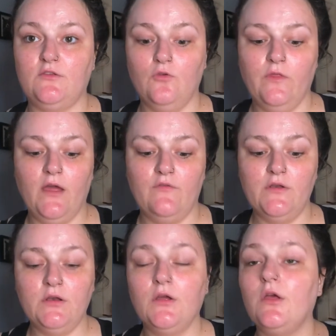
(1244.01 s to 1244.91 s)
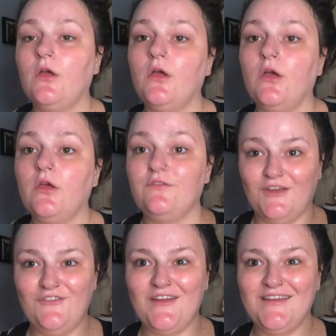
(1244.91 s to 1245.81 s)
to go in the oven, you've
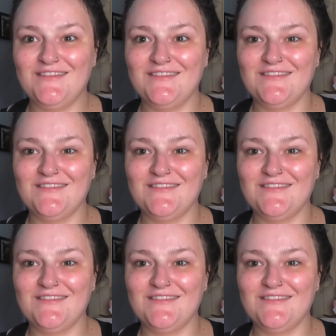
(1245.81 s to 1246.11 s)
done it right.